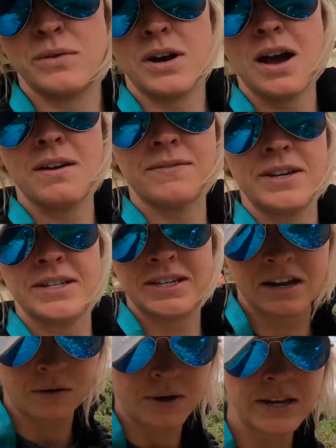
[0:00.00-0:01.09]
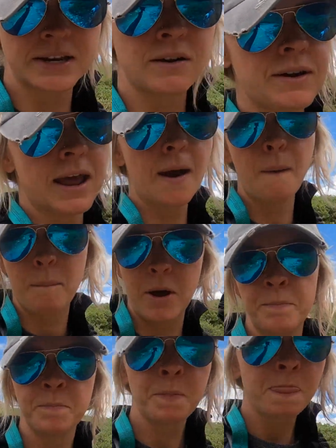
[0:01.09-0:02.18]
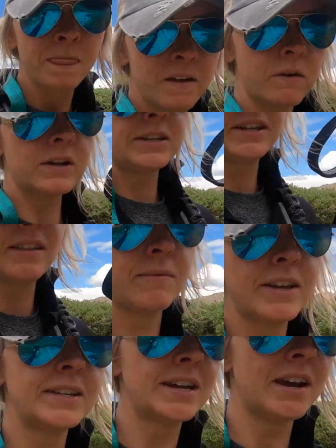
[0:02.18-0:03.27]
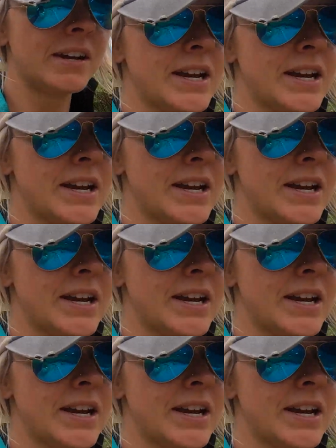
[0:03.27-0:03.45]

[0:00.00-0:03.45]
We're obviously on our way down now, but you can see them the entire